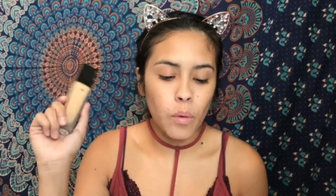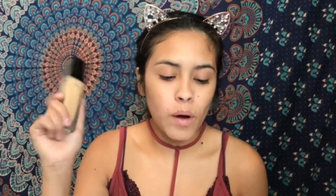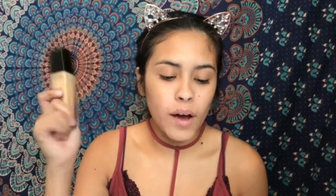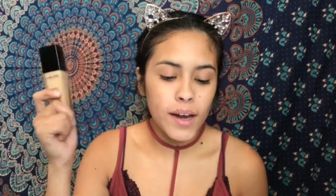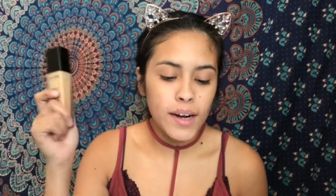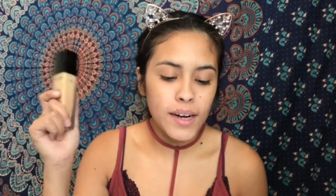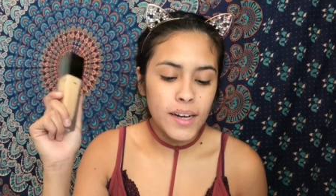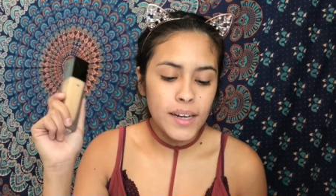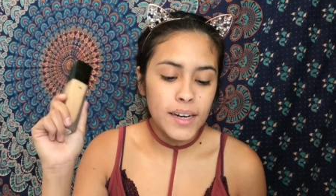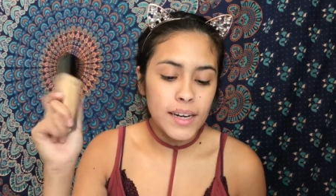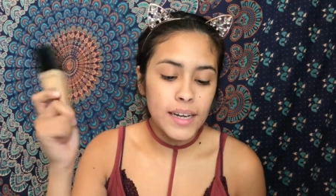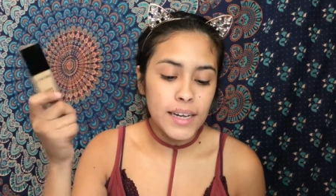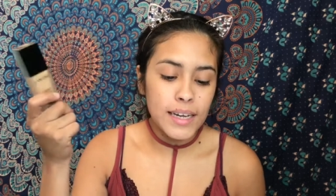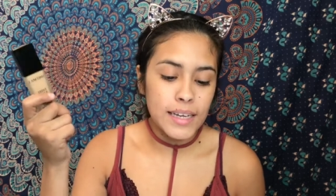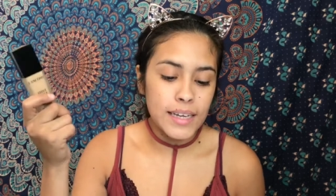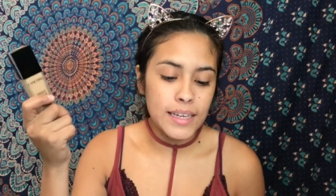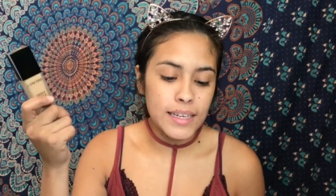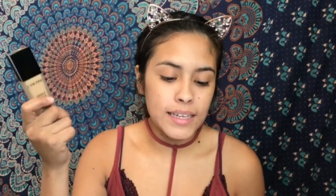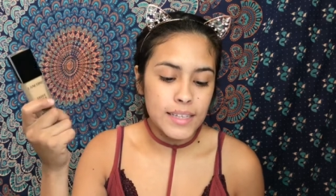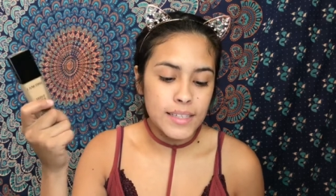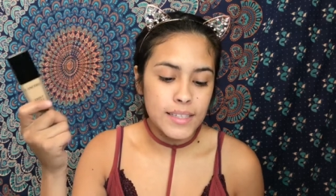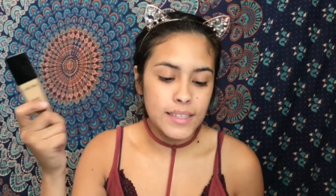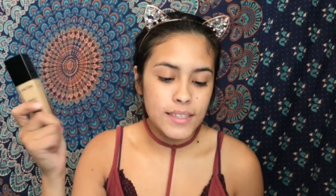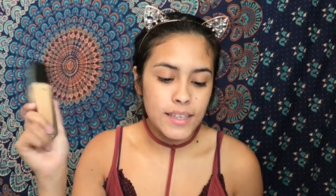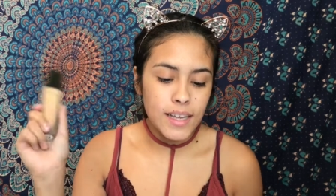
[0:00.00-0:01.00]
what it
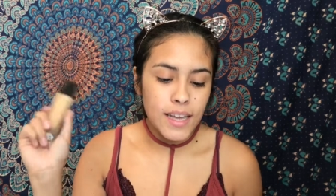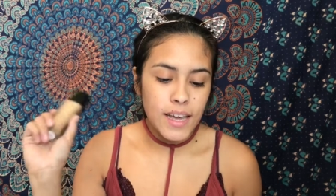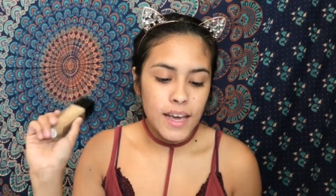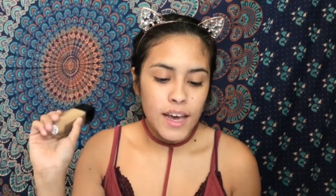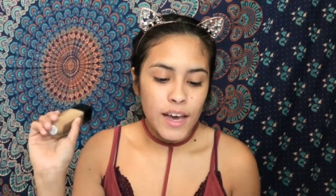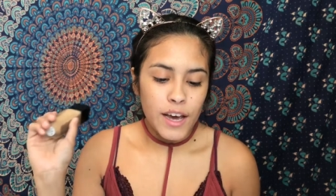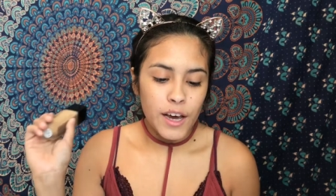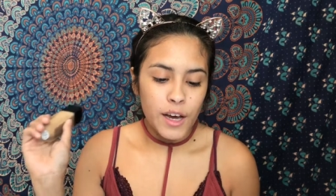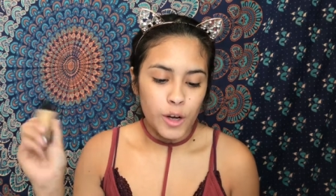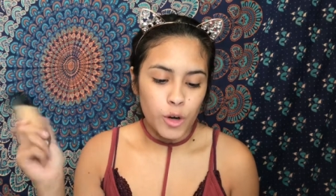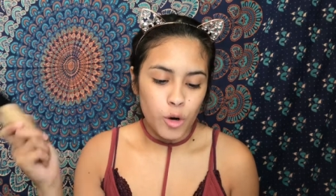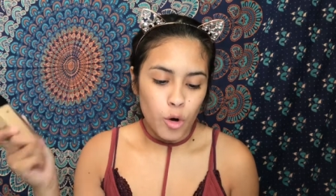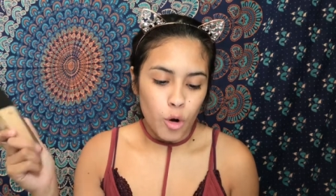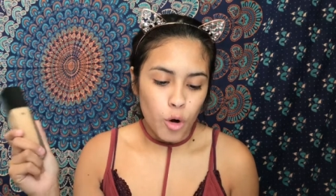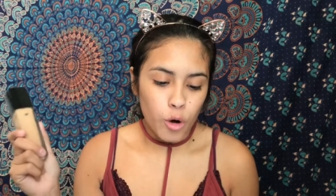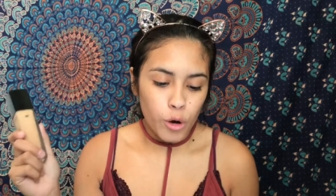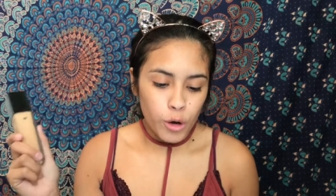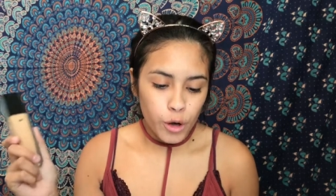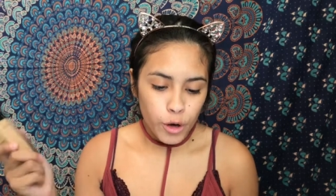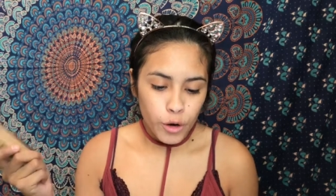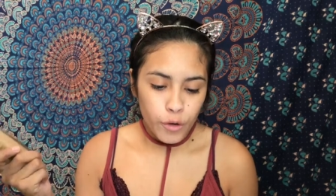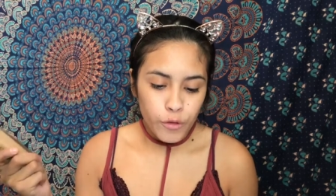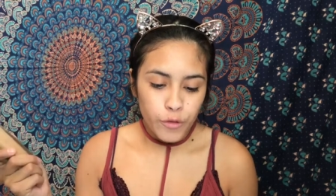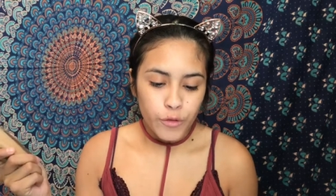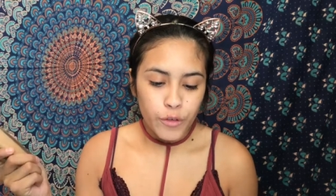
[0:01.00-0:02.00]
is. An
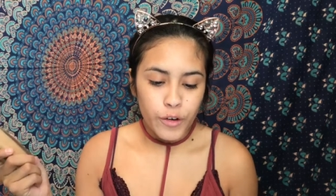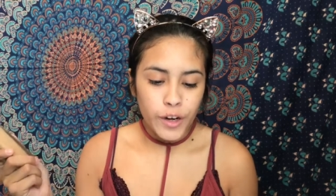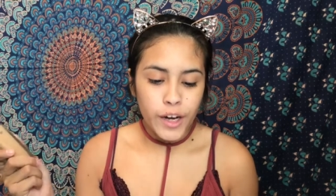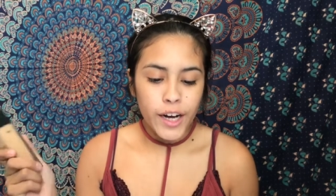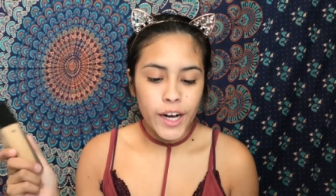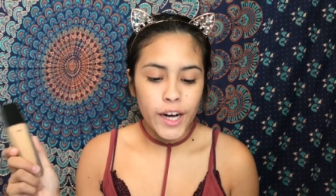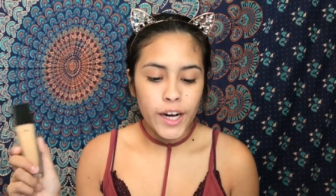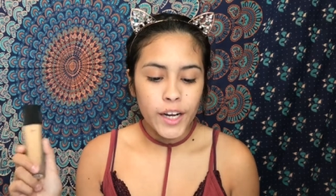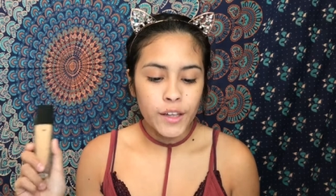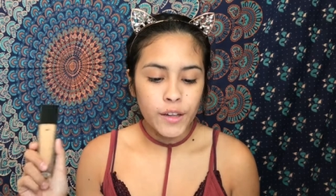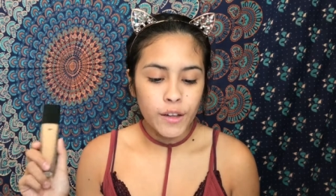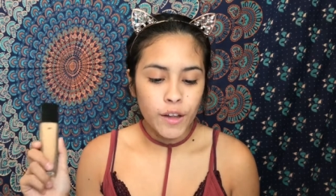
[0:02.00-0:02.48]
oil-free,